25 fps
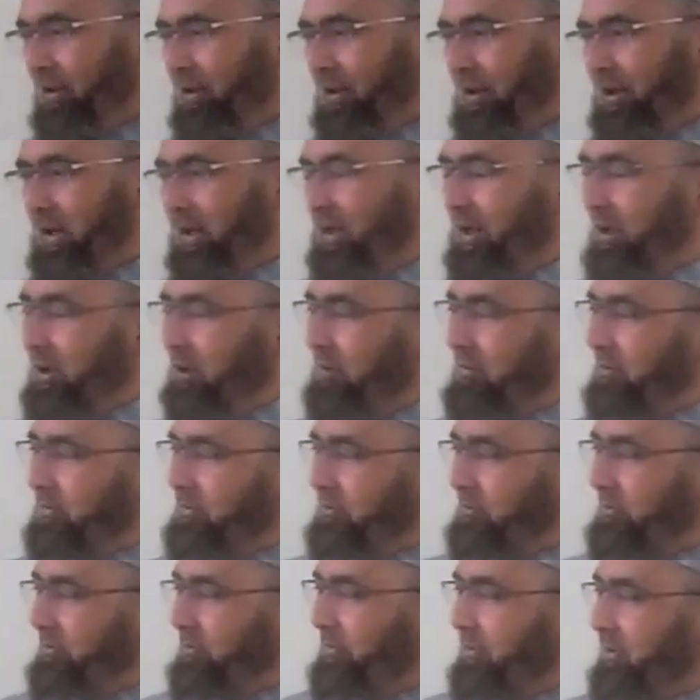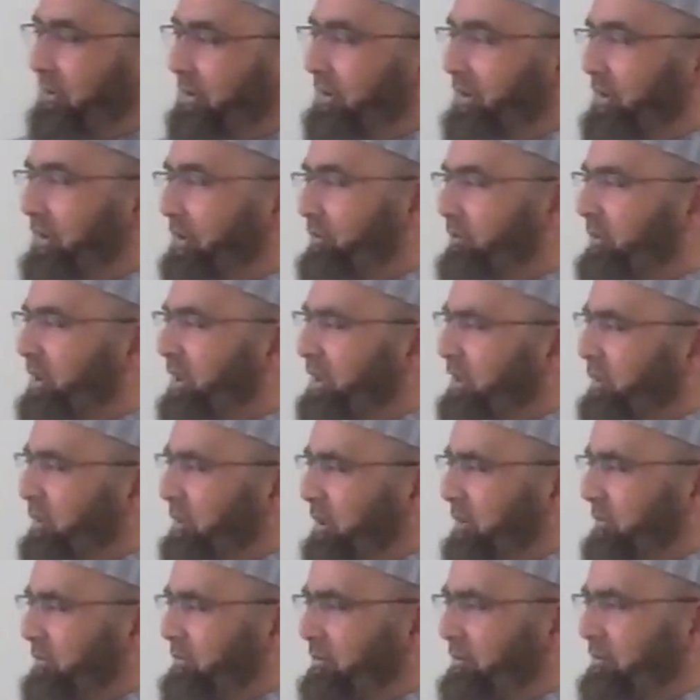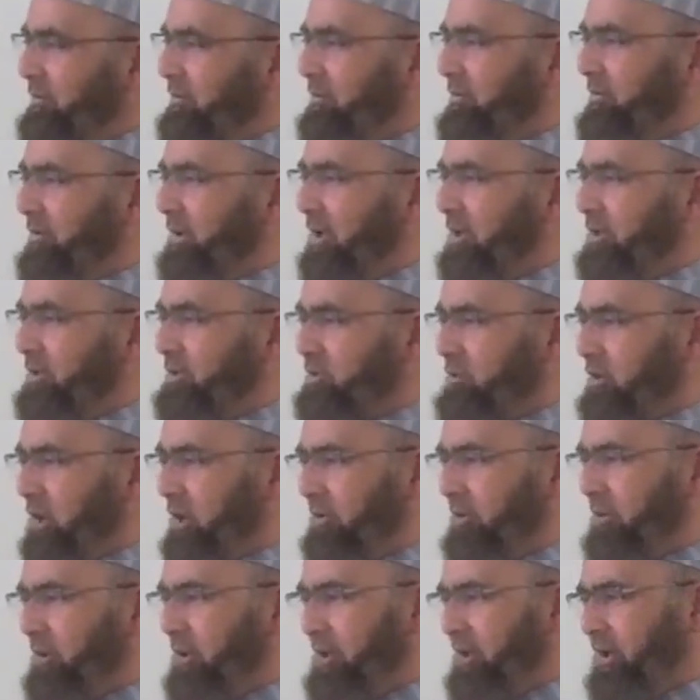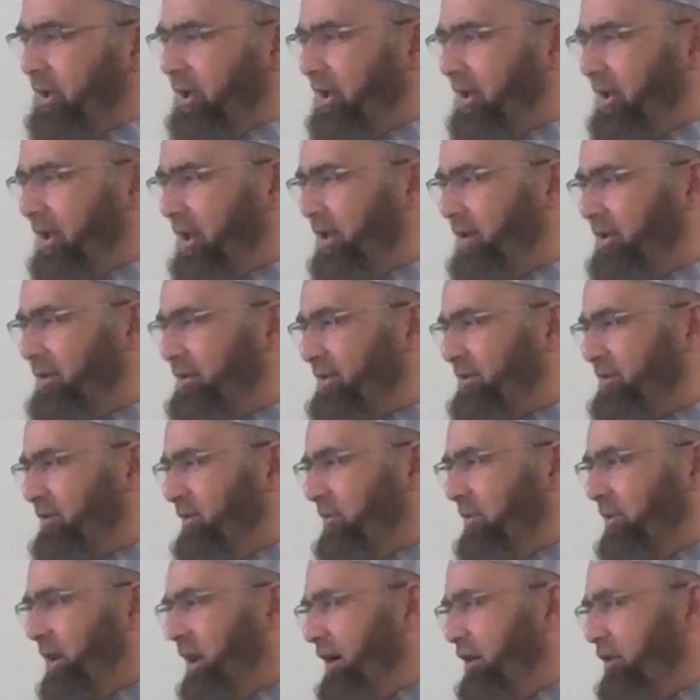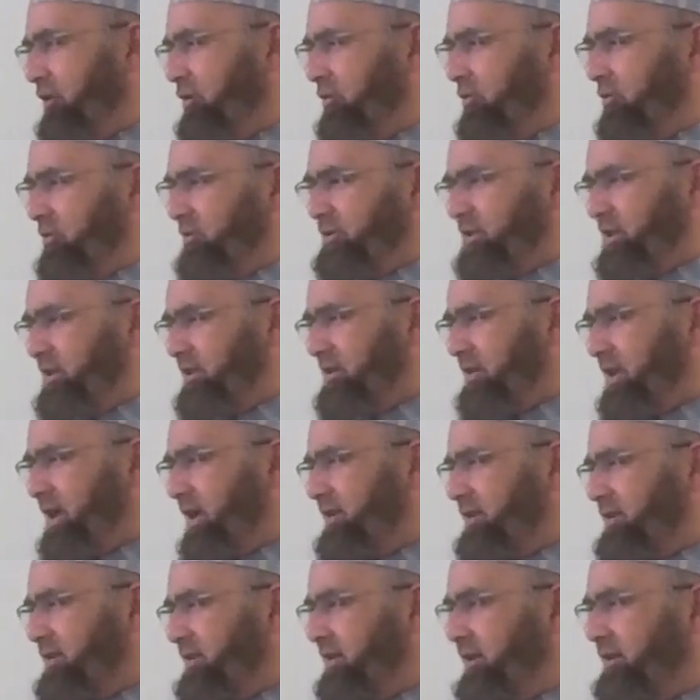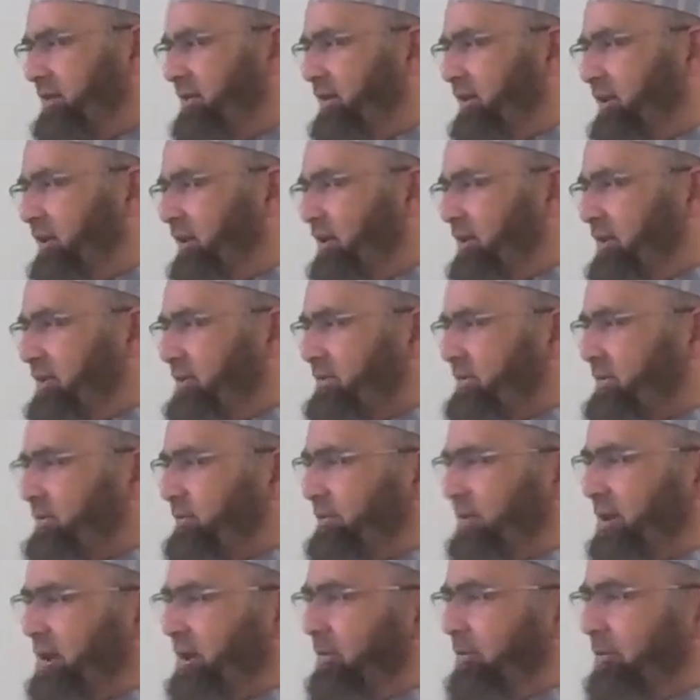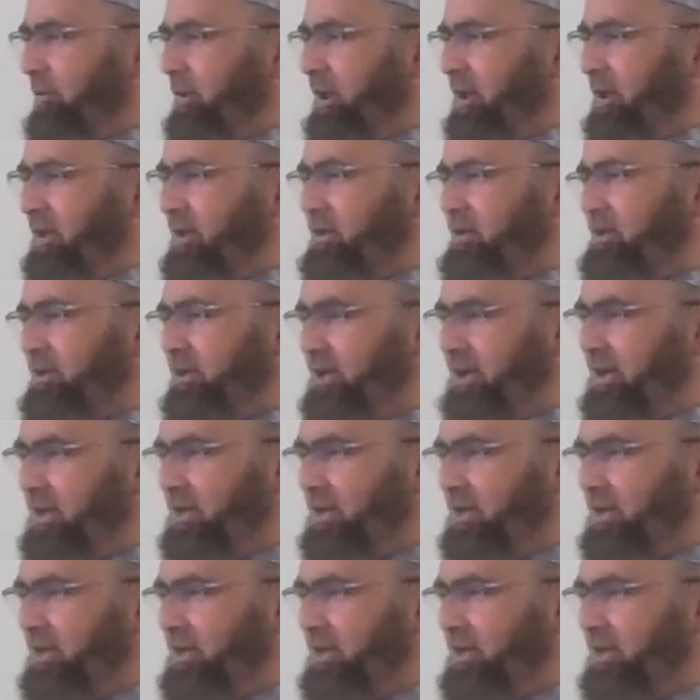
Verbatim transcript: Anyhow, by the way, I'll stop here and I'll just remind you, since I see spring break is here, I